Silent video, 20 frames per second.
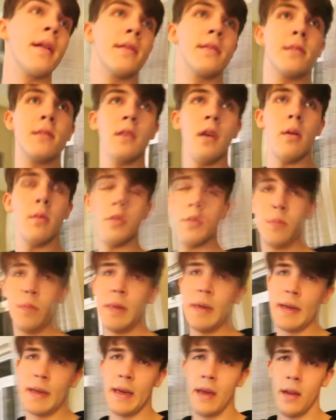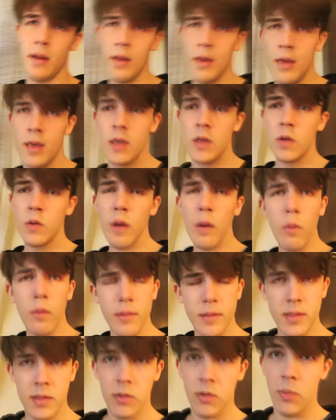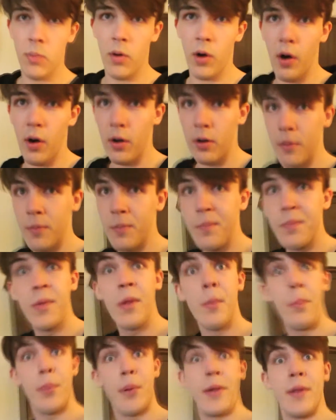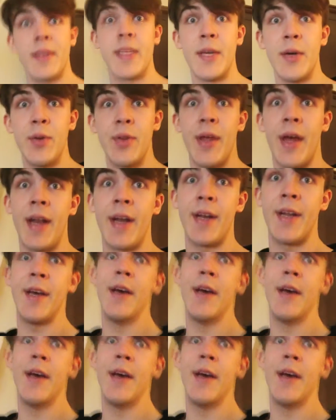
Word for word: It's almost midnight, so I will see you tomorrow. But until then,